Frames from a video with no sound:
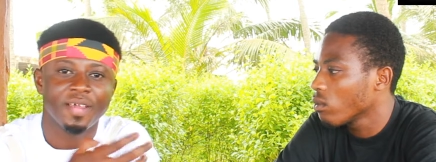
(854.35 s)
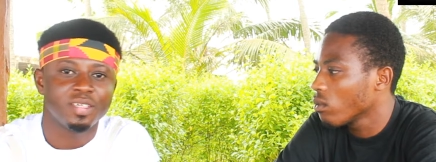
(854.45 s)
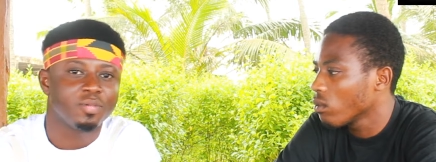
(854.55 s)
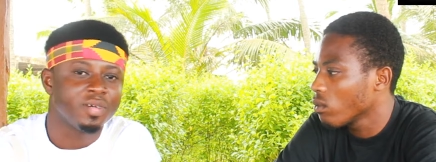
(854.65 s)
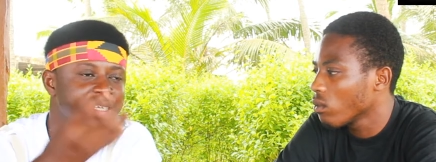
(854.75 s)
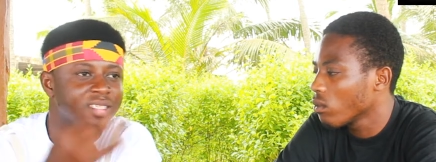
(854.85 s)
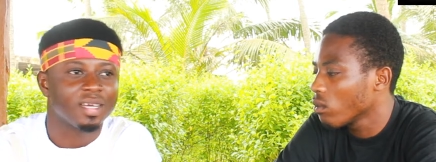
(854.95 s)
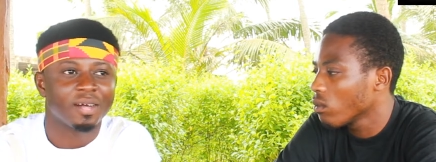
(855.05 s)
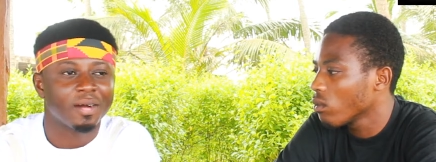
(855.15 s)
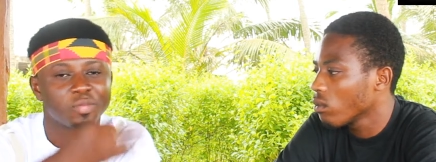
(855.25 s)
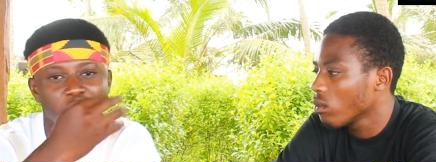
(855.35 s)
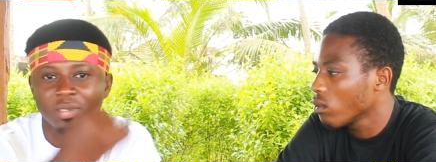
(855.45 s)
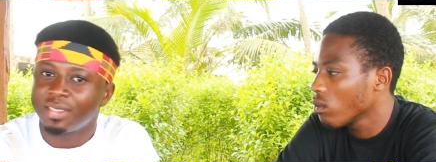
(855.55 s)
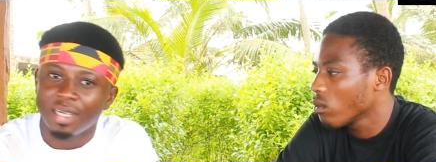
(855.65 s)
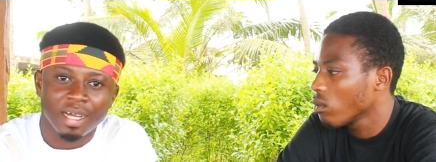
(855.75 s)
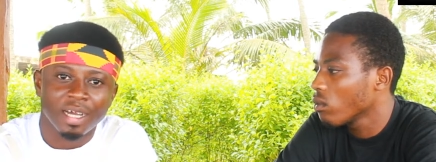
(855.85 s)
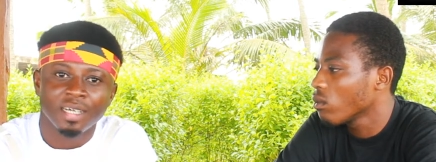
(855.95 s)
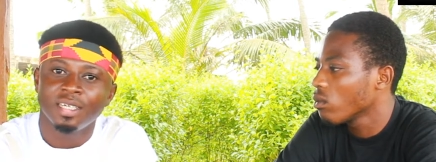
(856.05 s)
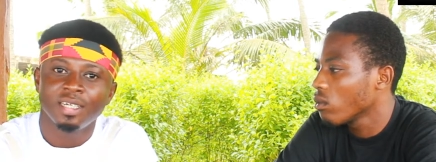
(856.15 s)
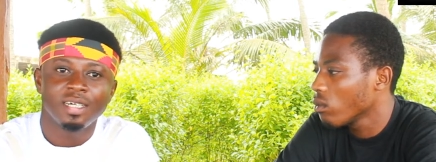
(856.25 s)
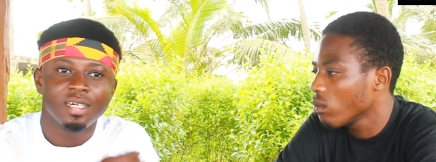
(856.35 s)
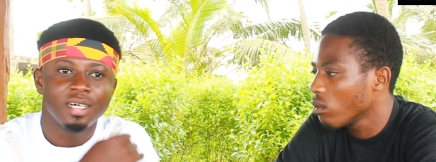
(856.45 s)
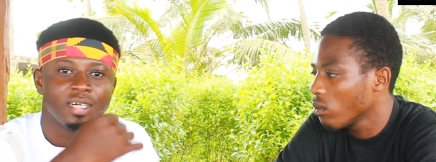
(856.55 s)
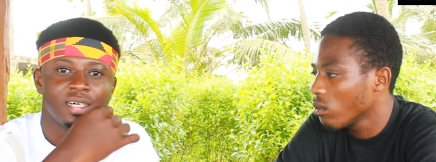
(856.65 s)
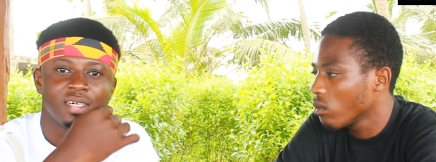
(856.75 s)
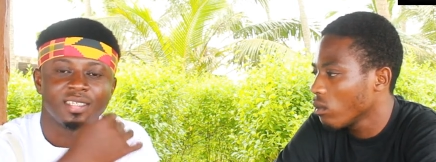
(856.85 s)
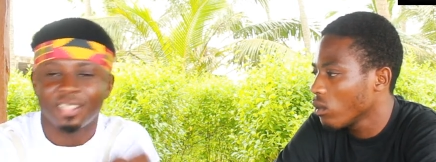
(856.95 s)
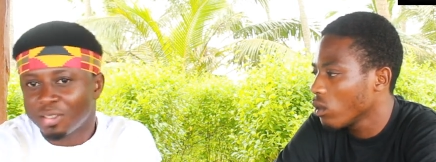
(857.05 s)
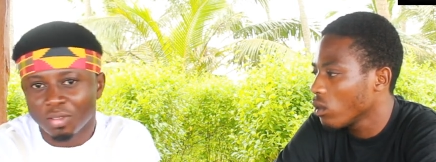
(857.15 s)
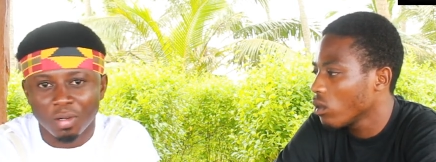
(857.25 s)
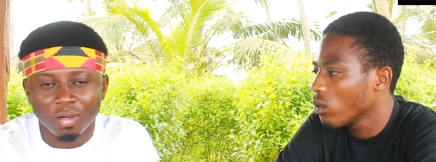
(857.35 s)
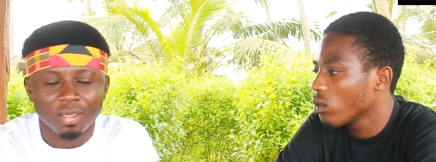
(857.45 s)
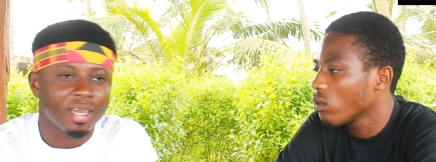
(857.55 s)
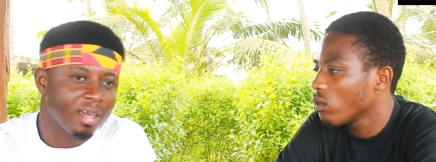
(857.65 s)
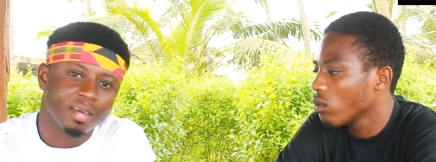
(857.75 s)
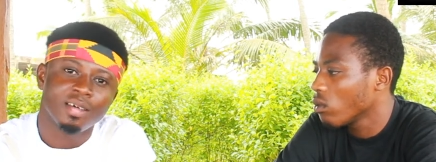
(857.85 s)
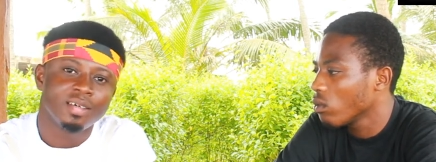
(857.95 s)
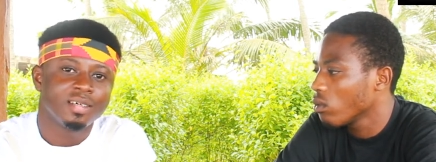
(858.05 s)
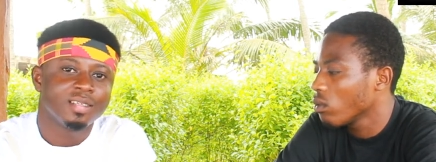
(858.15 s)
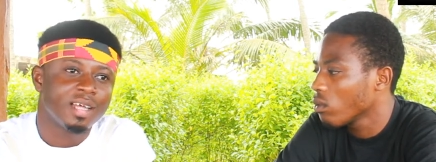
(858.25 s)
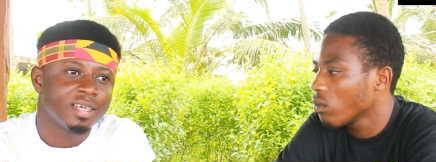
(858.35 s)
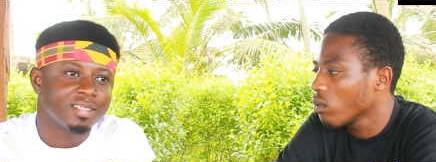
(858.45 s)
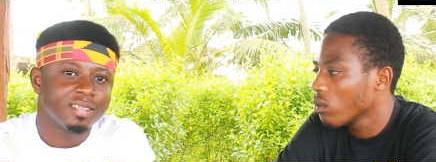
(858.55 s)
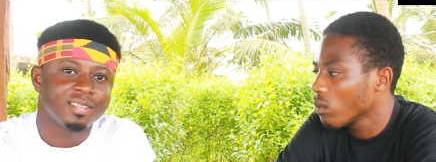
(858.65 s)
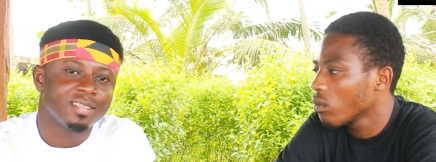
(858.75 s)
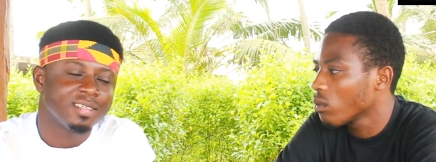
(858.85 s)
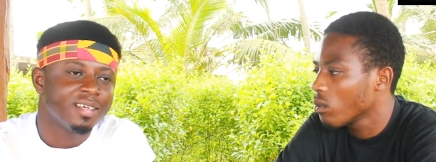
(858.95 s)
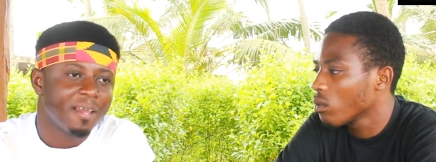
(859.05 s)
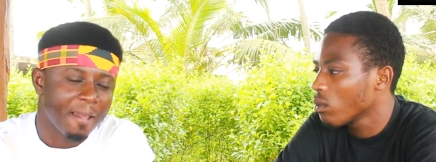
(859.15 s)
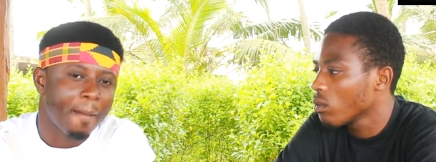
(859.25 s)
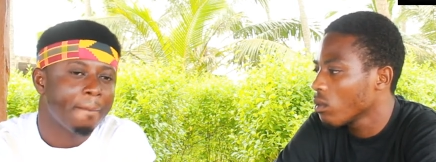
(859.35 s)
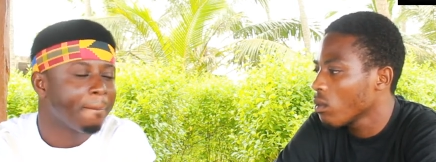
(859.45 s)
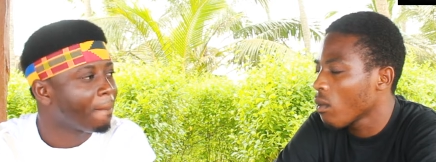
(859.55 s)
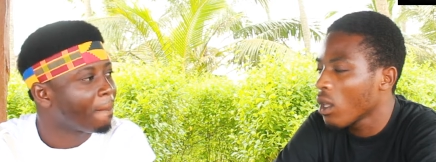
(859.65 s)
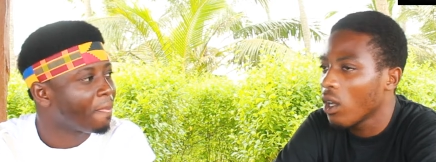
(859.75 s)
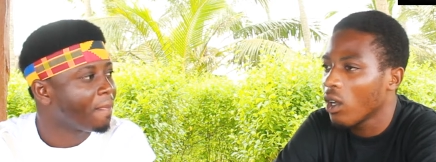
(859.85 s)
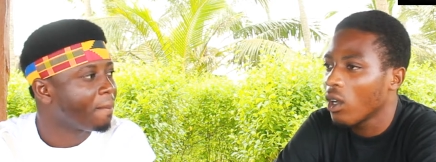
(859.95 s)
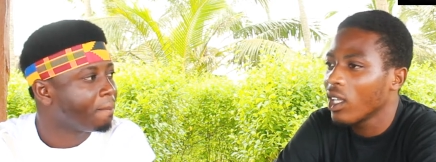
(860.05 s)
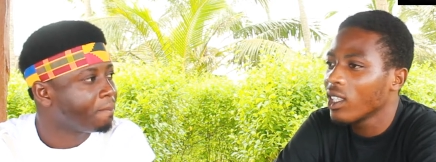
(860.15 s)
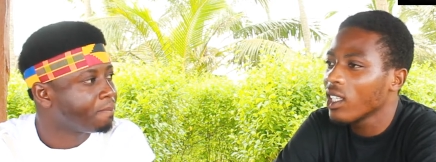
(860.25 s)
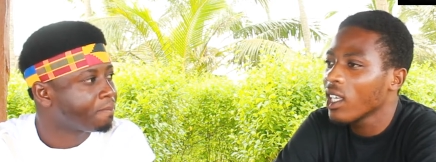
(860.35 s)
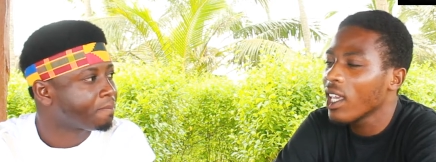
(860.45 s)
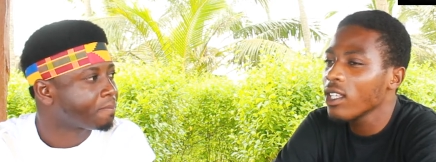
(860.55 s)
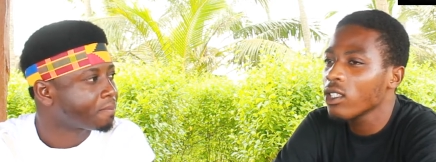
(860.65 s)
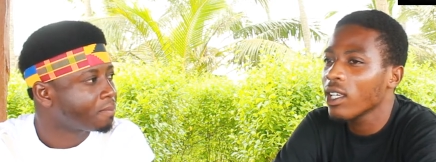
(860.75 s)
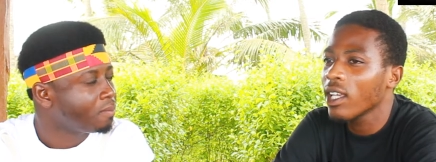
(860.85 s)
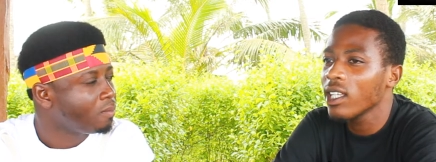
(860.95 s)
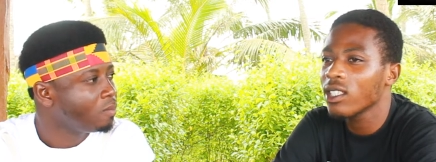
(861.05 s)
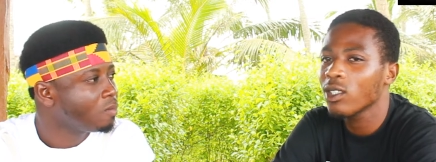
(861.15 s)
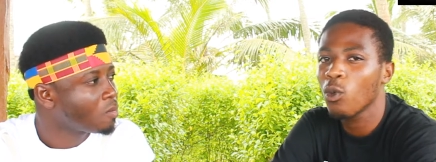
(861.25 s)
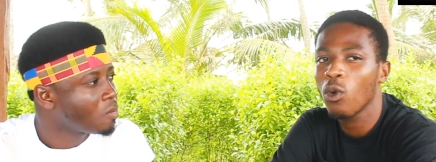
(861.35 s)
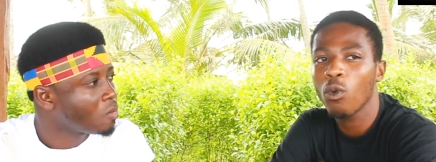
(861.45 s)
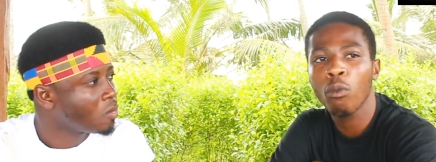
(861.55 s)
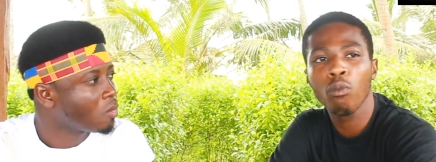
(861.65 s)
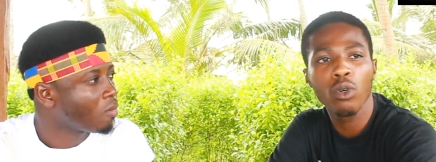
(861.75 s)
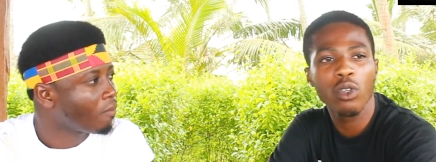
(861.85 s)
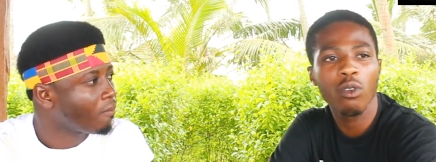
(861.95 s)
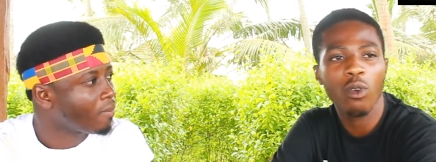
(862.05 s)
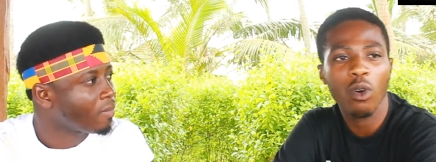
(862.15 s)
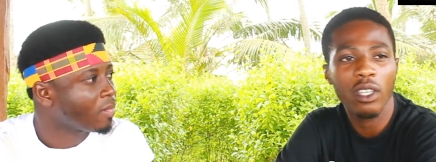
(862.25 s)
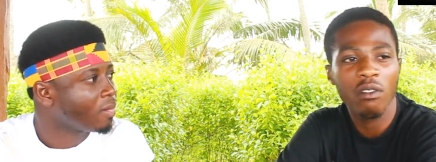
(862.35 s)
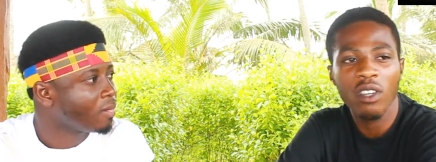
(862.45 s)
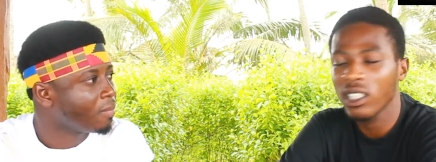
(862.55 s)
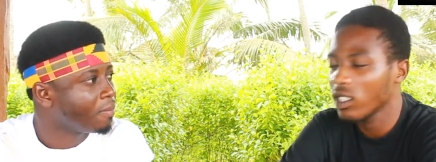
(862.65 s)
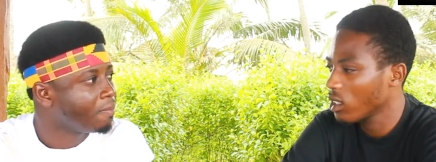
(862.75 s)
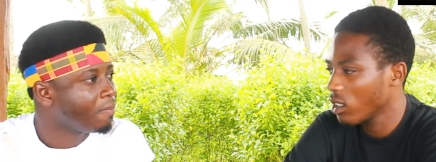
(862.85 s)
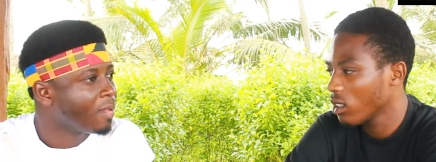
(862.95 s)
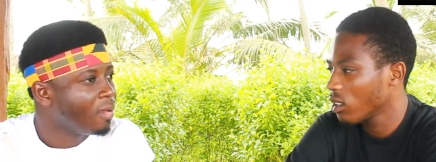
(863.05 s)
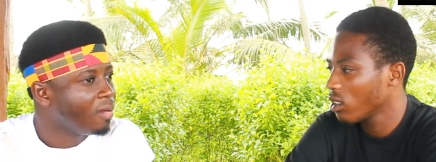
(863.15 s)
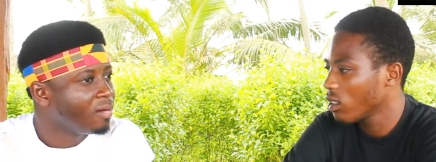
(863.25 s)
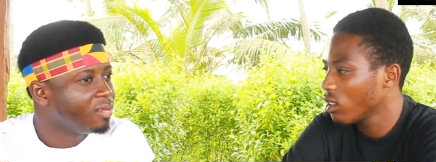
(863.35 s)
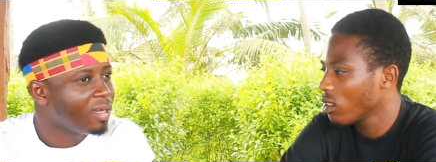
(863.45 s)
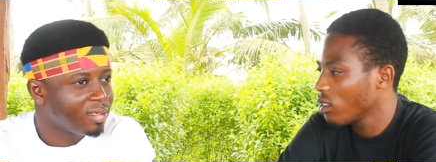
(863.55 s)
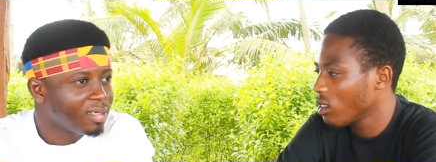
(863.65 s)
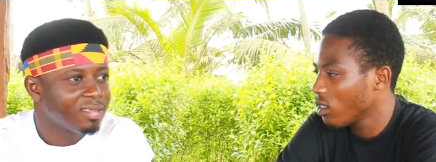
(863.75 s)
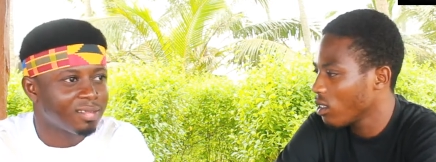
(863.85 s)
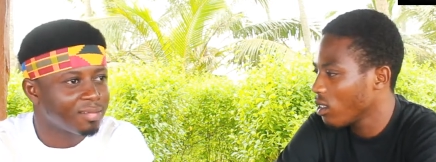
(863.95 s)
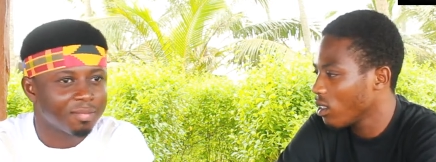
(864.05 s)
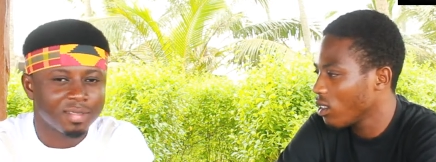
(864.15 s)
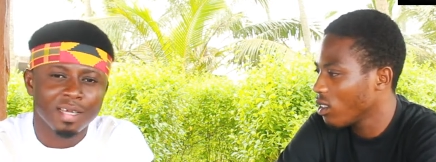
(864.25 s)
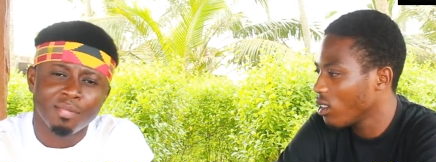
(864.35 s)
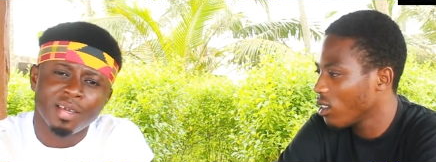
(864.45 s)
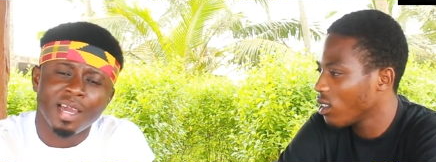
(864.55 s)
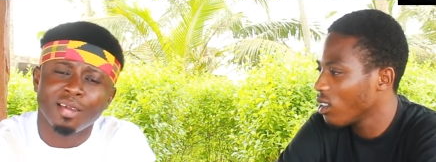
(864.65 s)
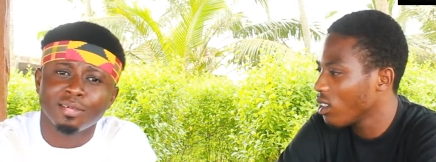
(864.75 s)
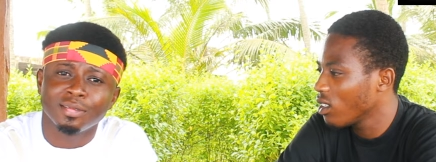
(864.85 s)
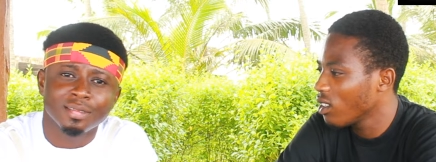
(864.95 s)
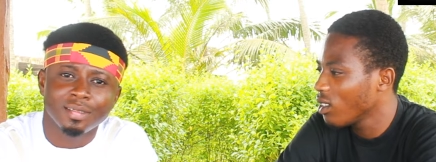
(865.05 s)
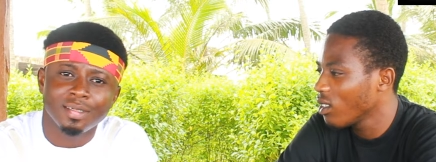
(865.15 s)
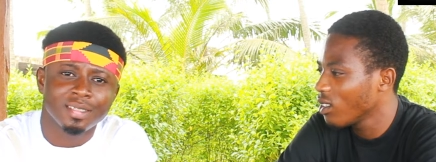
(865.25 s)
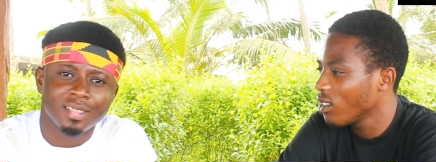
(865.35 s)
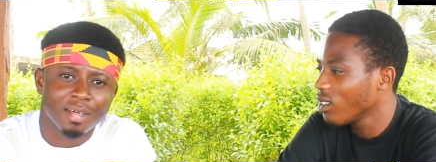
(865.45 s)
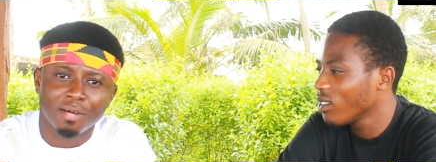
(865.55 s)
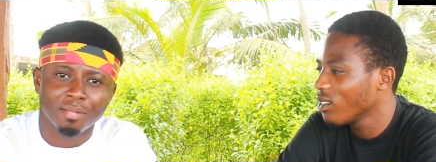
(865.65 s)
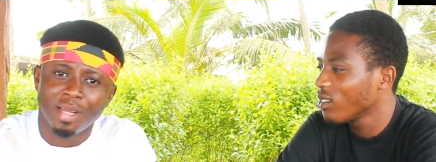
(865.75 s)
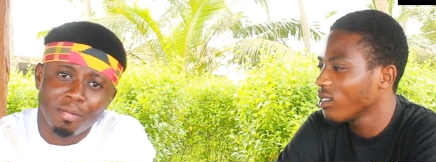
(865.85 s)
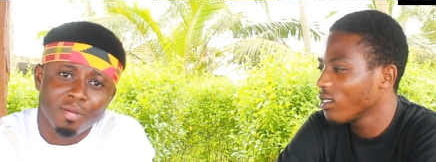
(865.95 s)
Speaker 1: Facebook, Instagram, Twitter, uh, TikTok. Yeah, mm. that's it. Yeah.
Speaker 2: In, in case in case someone want book you for event.
Speaker 1: Yeah, just send me hi on Instagram. Then